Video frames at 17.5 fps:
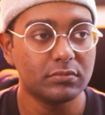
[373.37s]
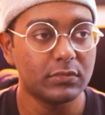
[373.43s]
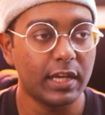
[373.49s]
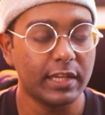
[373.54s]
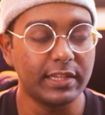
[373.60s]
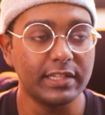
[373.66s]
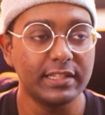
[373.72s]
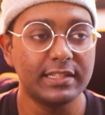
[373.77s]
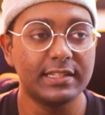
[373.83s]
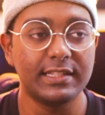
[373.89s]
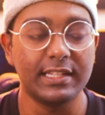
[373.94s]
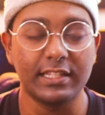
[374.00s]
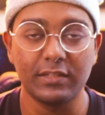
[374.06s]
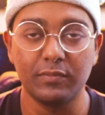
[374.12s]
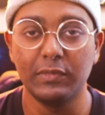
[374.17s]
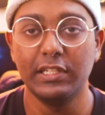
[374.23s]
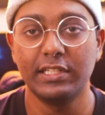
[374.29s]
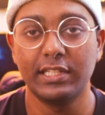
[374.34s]
I think,
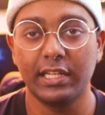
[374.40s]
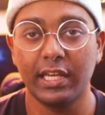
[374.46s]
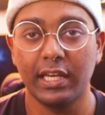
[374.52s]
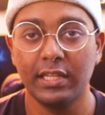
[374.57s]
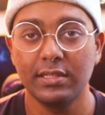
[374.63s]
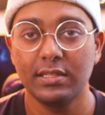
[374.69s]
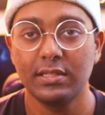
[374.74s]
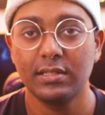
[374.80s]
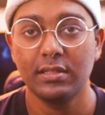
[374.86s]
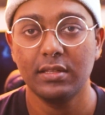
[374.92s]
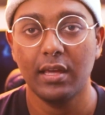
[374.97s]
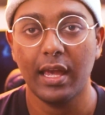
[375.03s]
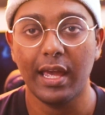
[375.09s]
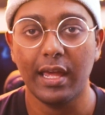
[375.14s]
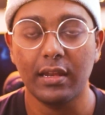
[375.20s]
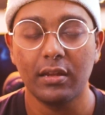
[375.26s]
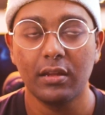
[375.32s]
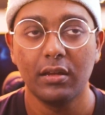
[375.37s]
6 milliseconds
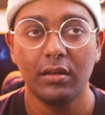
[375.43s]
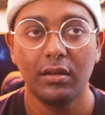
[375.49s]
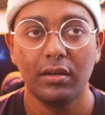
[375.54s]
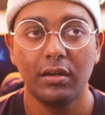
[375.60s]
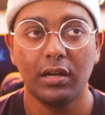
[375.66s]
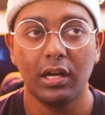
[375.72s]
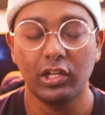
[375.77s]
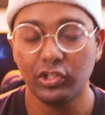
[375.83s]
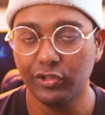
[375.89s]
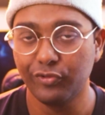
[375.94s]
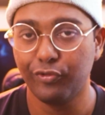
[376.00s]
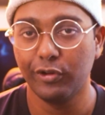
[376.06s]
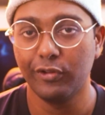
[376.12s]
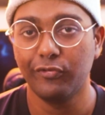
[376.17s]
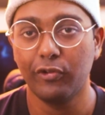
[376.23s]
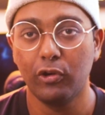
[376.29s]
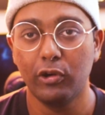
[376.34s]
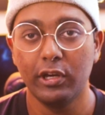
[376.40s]
at
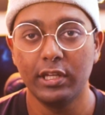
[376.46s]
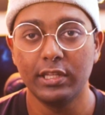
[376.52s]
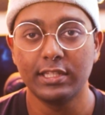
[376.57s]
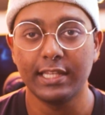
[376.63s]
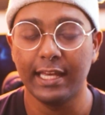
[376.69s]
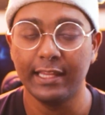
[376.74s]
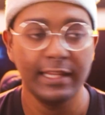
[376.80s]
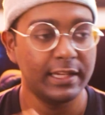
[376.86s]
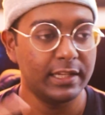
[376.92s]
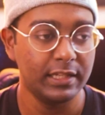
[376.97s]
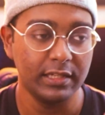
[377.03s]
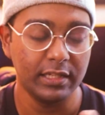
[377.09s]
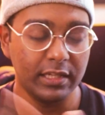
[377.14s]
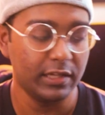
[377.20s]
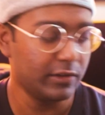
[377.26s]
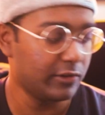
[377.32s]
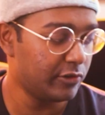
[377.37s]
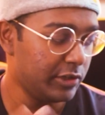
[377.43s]
144 Hz, and then it
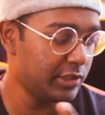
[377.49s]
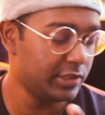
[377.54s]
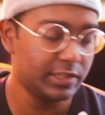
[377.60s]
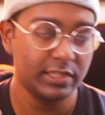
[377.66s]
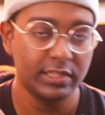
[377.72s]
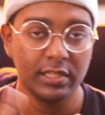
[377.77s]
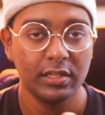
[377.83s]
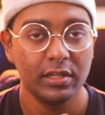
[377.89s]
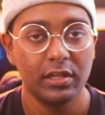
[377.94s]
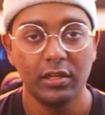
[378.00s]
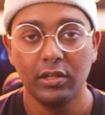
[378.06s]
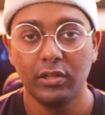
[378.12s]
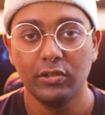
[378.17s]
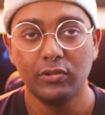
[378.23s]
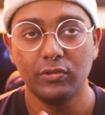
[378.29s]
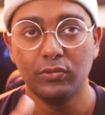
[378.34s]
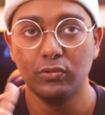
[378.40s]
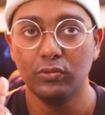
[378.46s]
increased
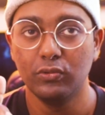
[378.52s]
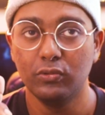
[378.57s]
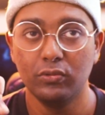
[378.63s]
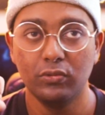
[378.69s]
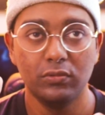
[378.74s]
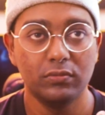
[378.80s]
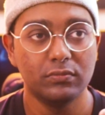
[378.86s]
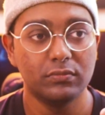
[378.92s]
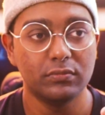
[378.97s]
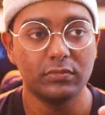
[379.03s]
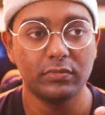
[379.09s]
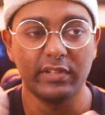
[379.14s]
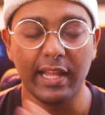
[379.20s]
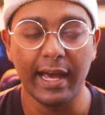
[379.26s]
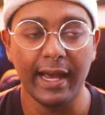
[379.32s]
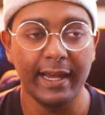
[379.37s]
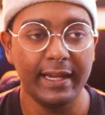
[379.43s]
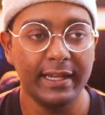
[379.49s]
to
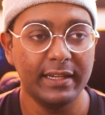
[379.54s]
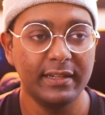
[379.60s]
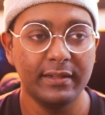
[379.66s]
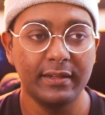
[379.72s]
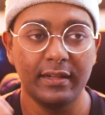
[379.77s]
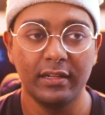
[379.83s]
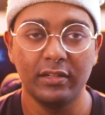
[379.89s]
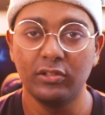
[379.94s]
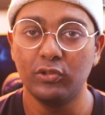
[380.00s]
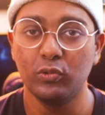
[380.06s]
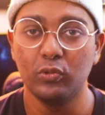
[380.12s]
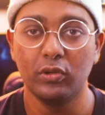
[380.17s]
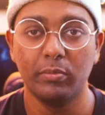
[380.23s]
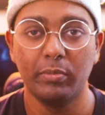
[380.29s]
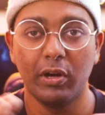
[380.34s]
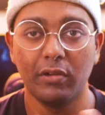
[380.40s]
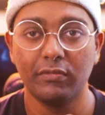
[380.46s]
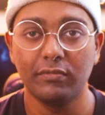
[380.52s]
9 and
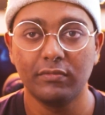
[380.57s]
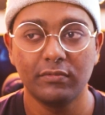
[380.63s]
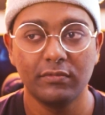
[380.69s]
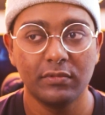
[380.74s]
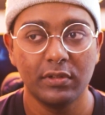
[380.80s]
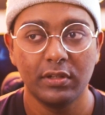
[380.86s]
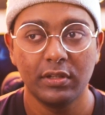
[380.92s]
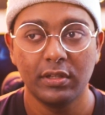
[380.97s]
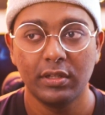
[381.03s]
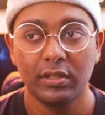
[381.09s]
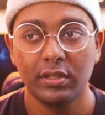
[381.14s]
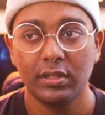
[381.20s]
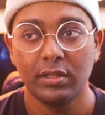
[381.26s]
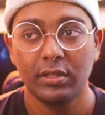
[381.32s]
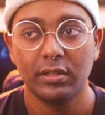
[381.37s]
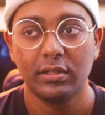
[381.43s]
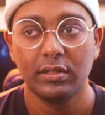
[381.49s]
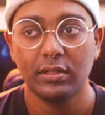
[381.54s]
to about,
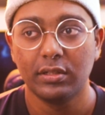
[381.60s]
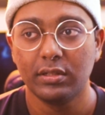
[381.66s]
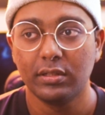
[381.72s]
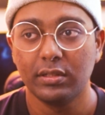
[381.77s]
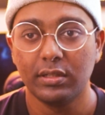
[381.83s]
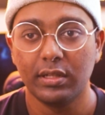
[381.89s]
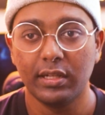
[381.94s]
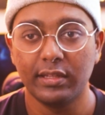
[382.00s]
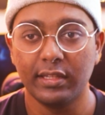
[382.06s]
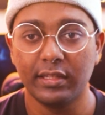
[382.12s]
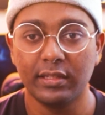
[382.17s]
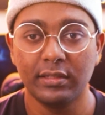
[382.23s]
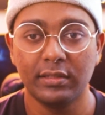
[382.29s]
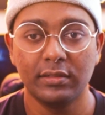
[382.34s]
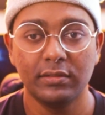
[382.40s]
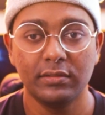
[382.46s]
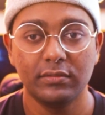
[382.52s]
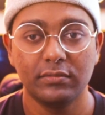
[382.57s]
I
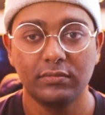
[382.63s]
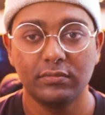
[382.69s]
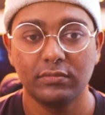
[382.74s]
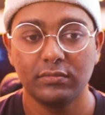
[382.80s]
think,